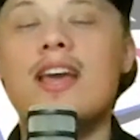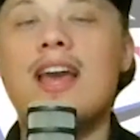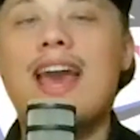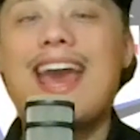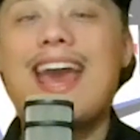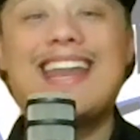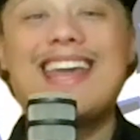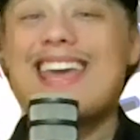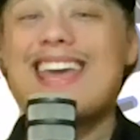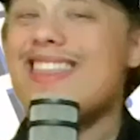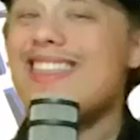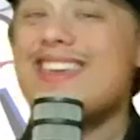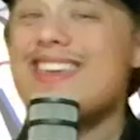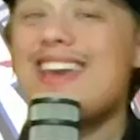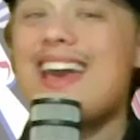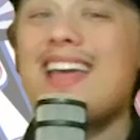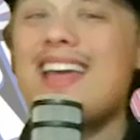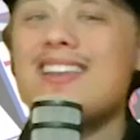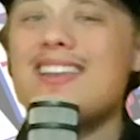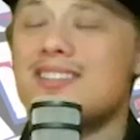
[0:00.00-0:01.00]
And in the
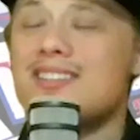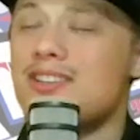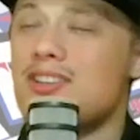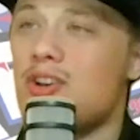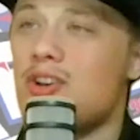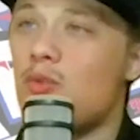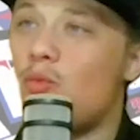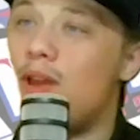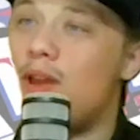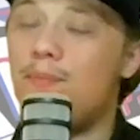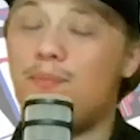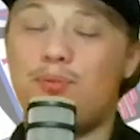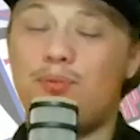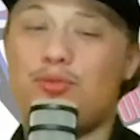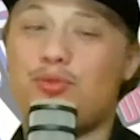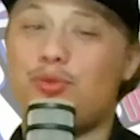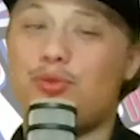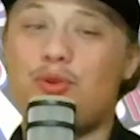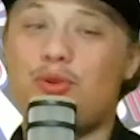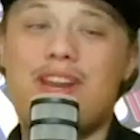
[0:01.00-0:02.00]
end, we
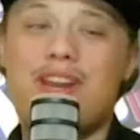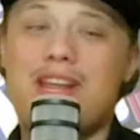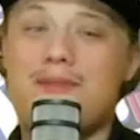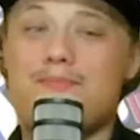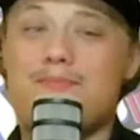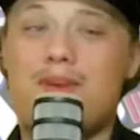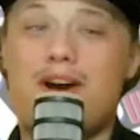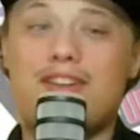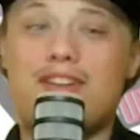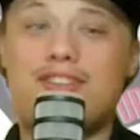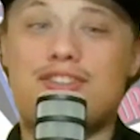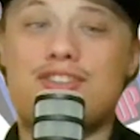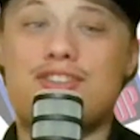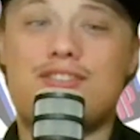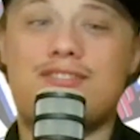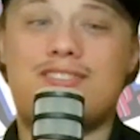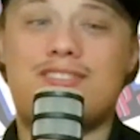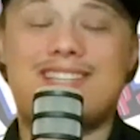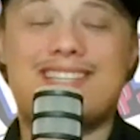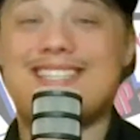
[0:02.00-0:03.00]
pretty much
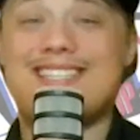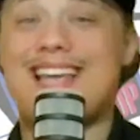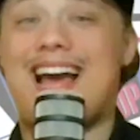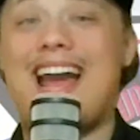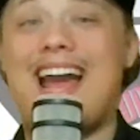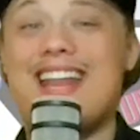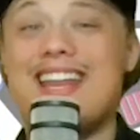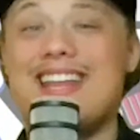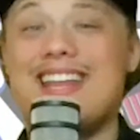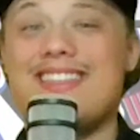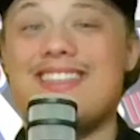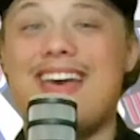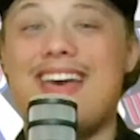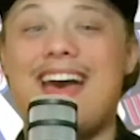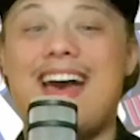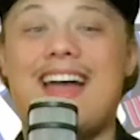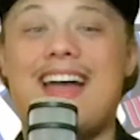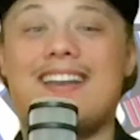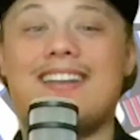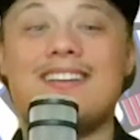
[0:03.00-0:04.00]
decided
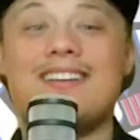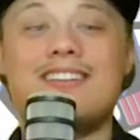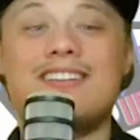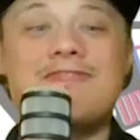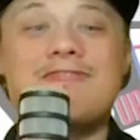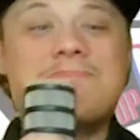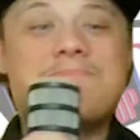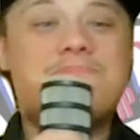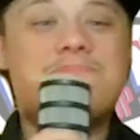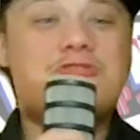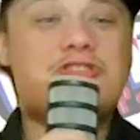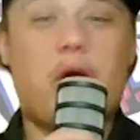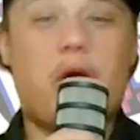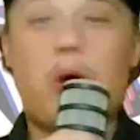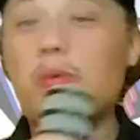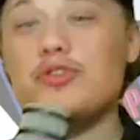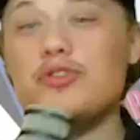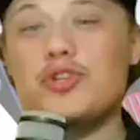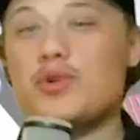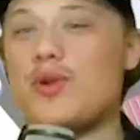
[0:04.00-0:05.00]
that
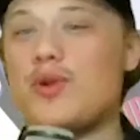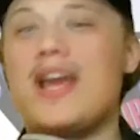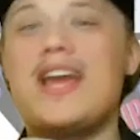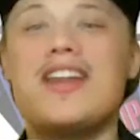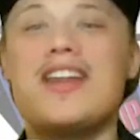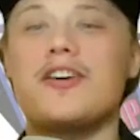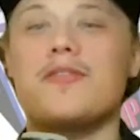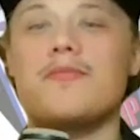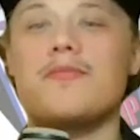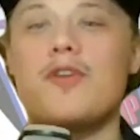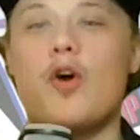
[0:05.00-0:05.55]
don't trade them.